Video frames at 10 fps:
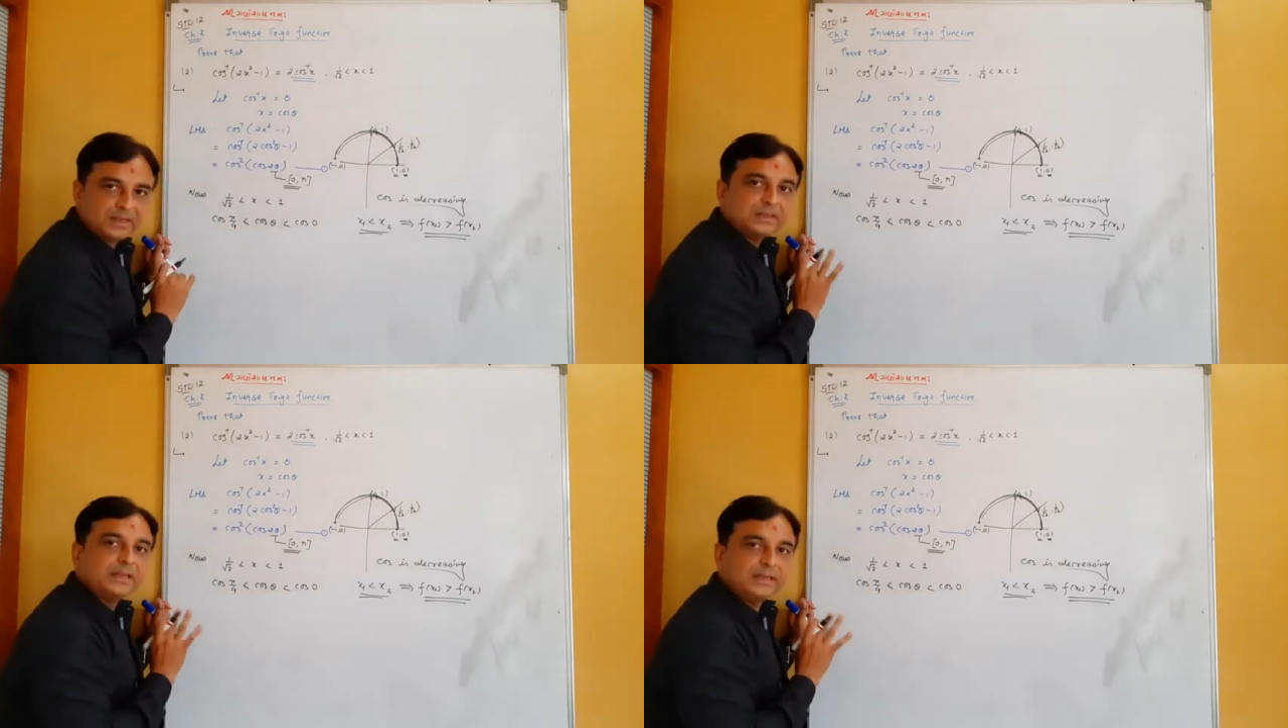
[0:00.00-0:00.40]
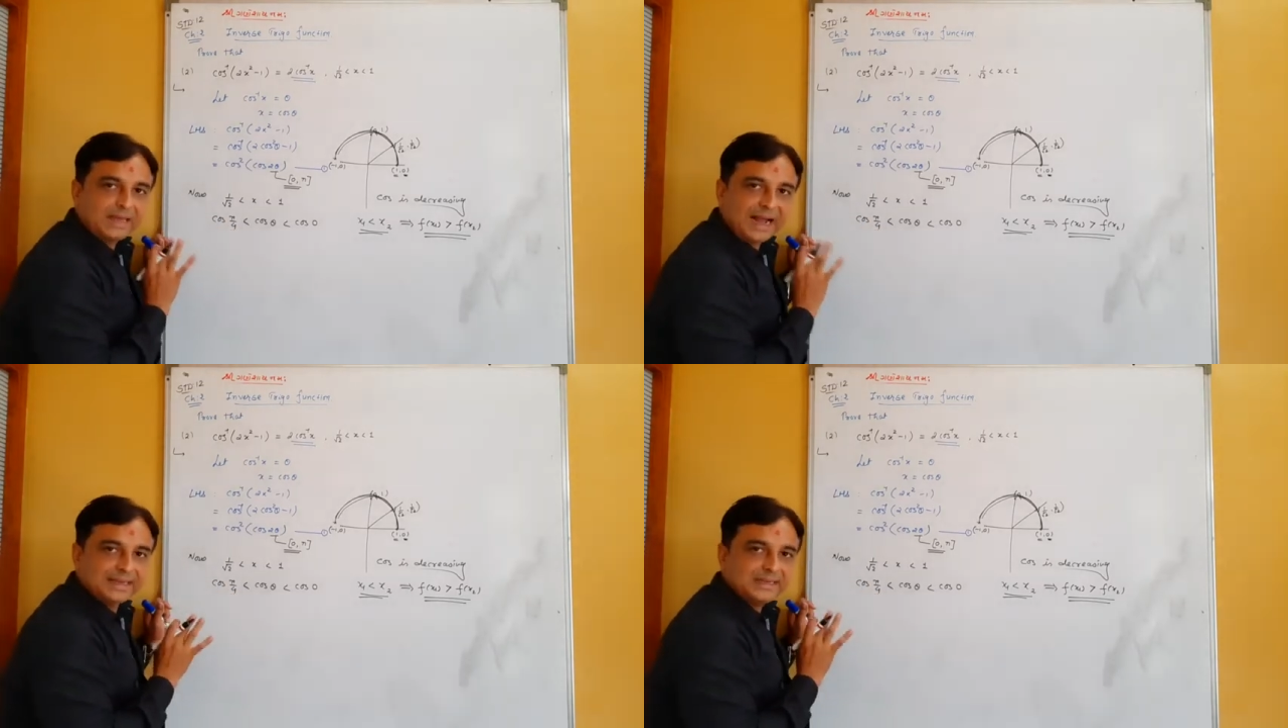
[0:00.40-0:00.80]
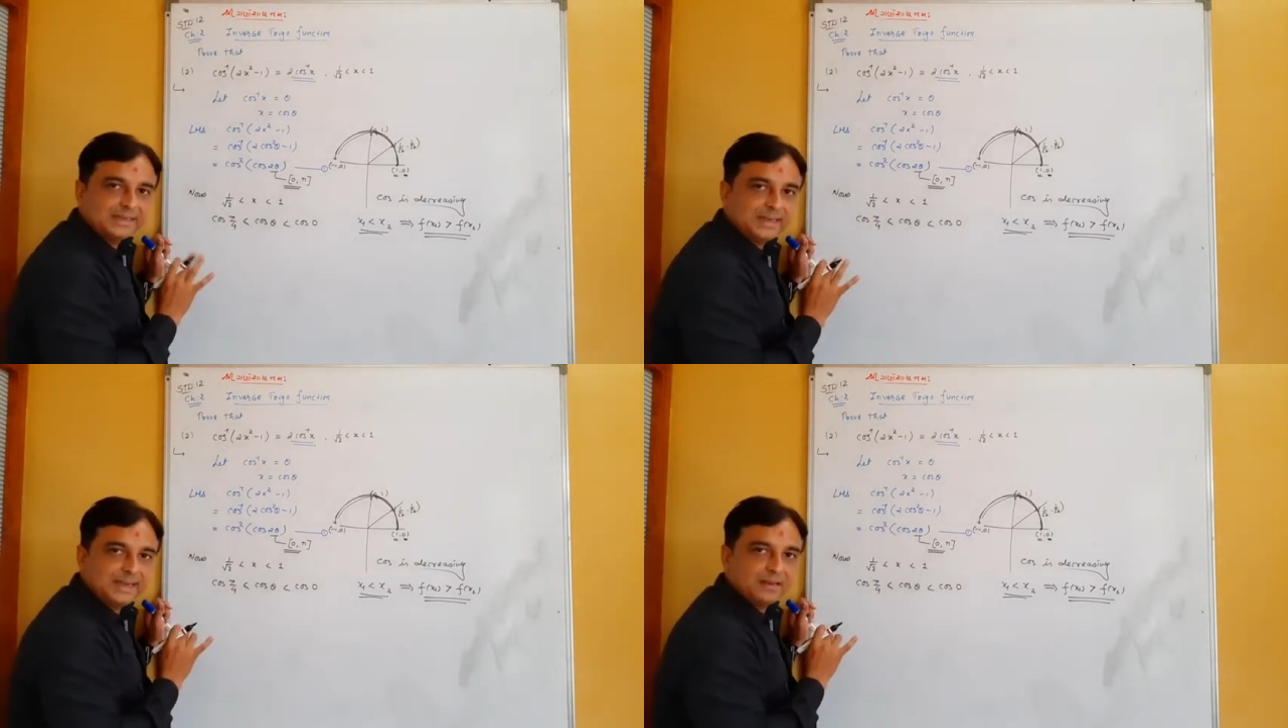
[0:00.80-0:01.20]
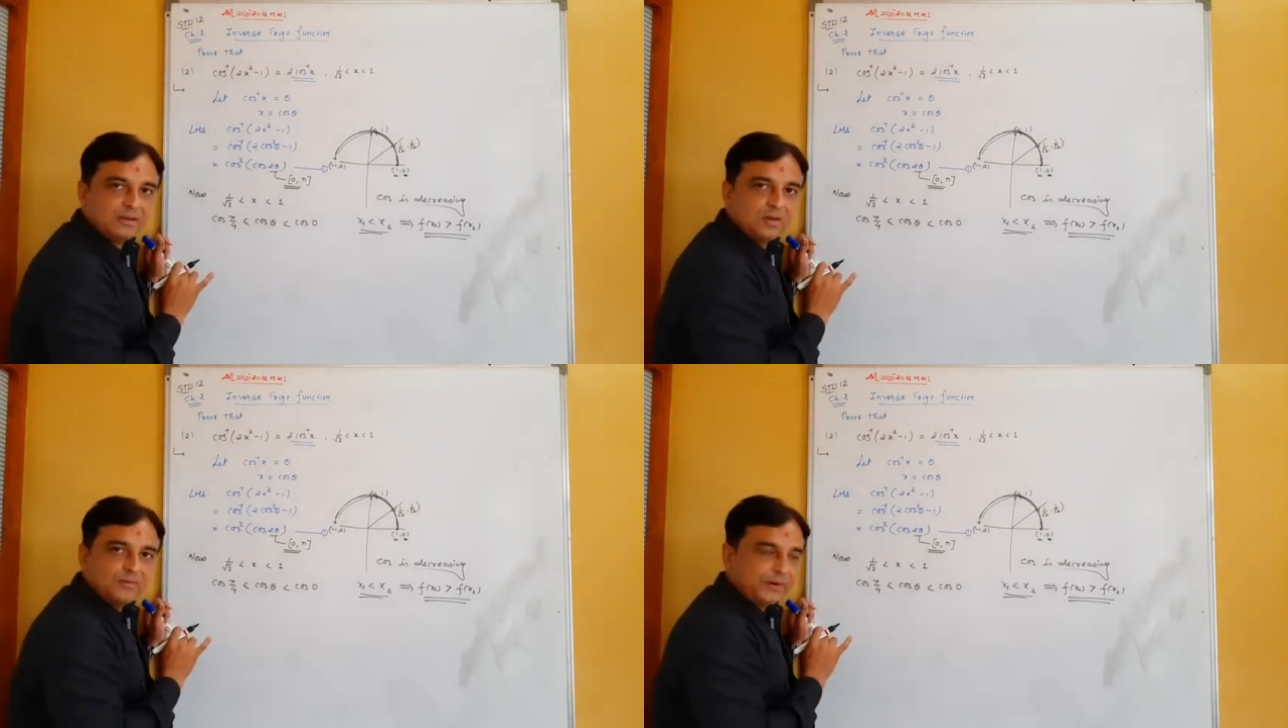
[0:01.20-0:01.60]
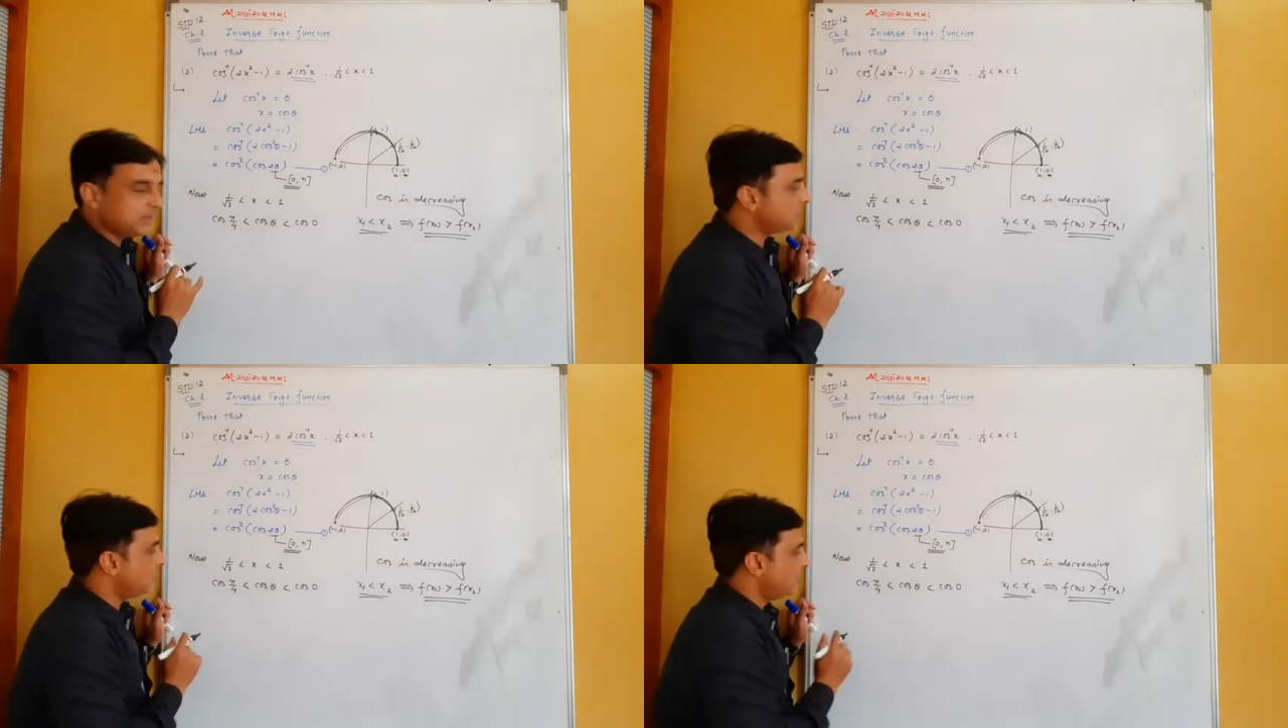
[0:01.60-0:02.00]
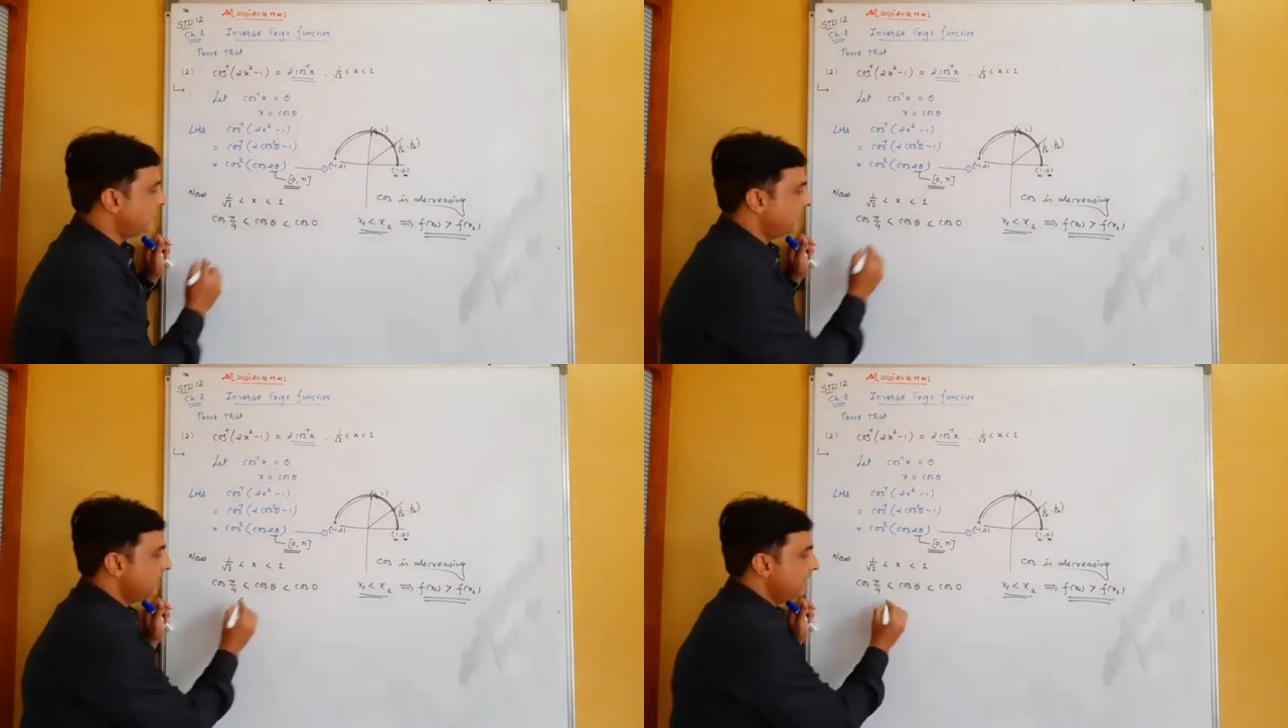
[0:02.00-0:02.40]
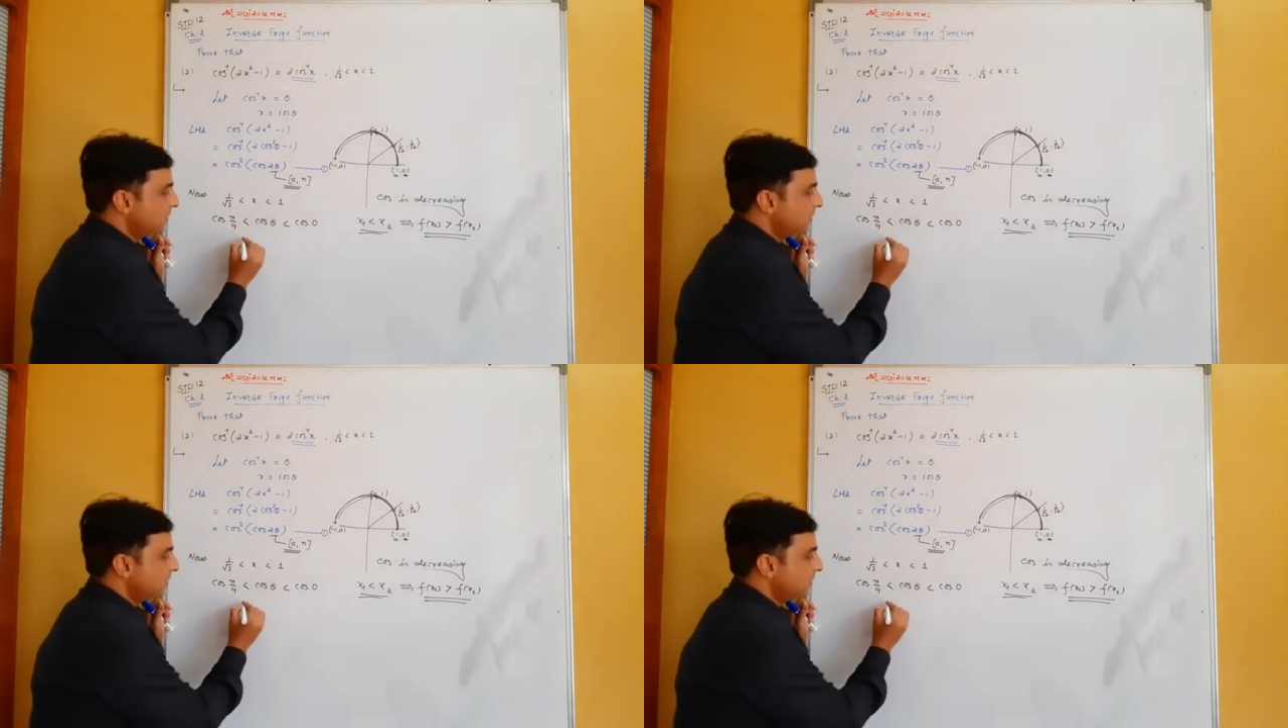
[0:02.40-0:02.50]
theta is in first quadrant.